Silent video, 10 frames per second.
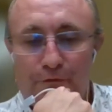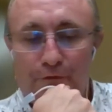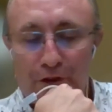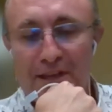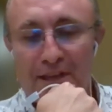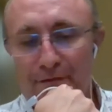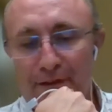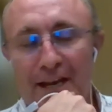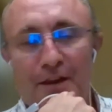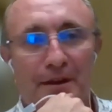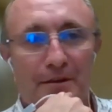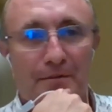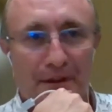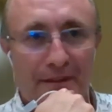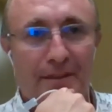fully evaluate
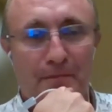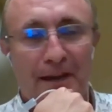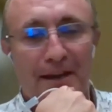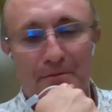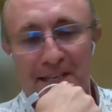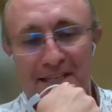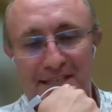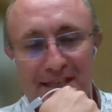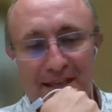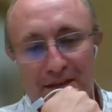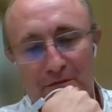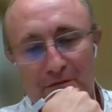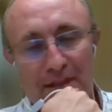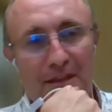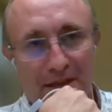whether the pilot meets, you know,
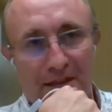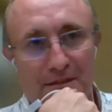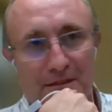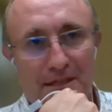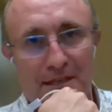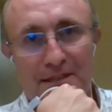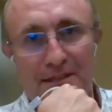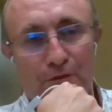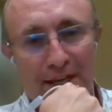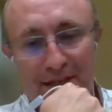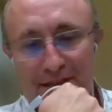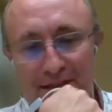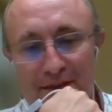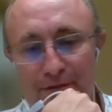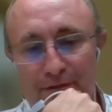whether it is the right
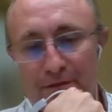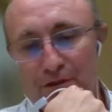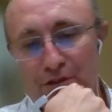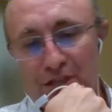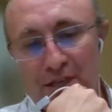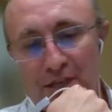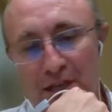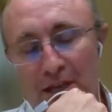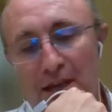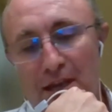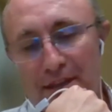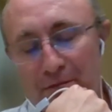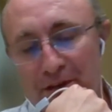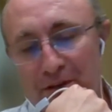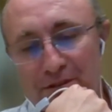thing for the future. I
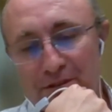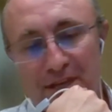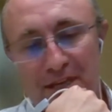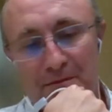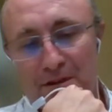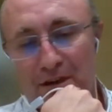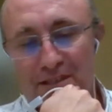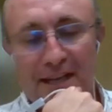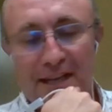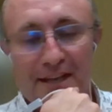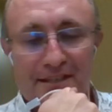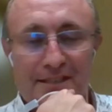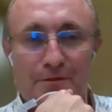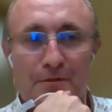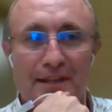think we'd also need cost
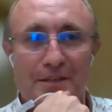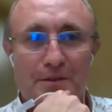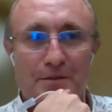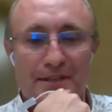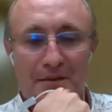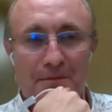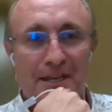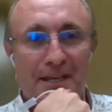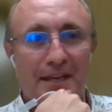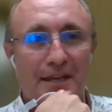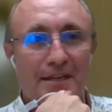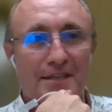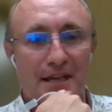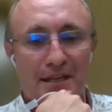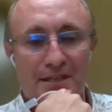analysis as well. That's always going to be a
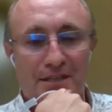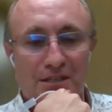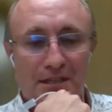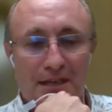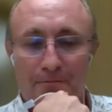challenge.